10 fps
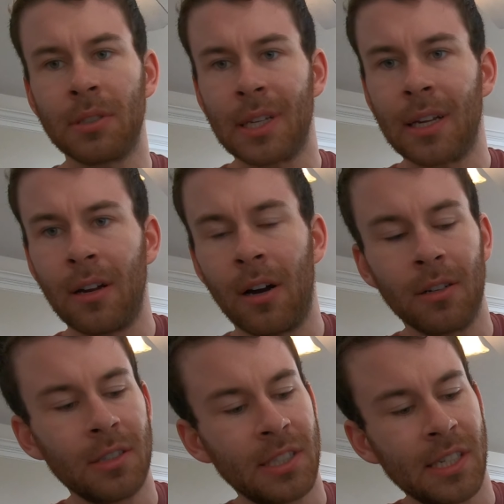was like
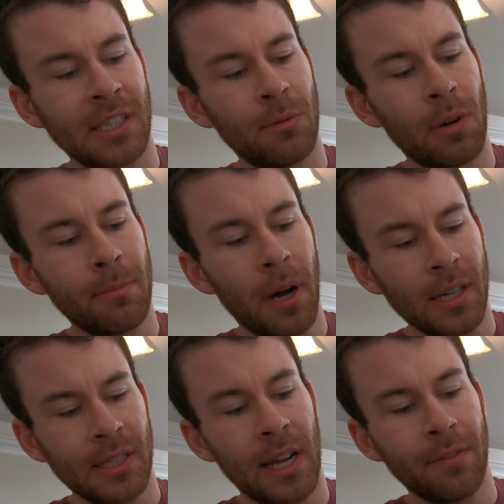161
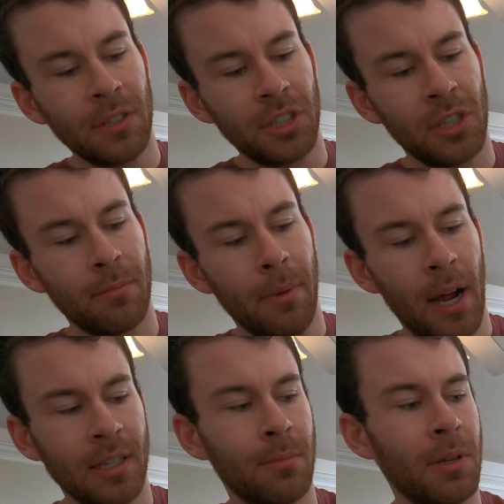bucks to have these shipped
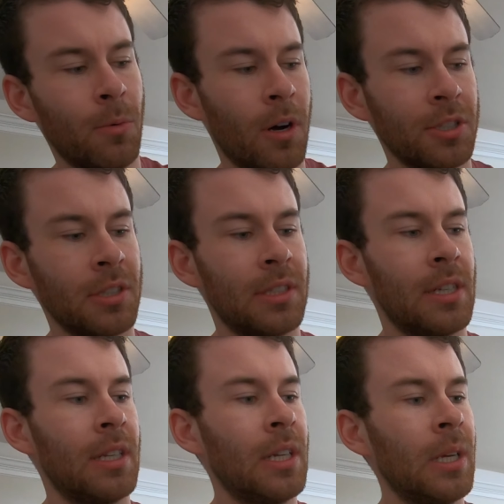back to me in
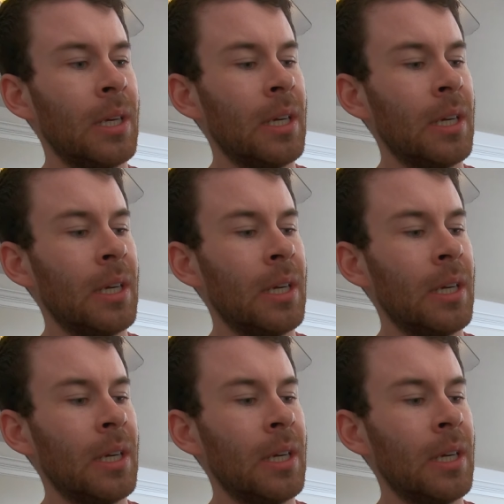Washington.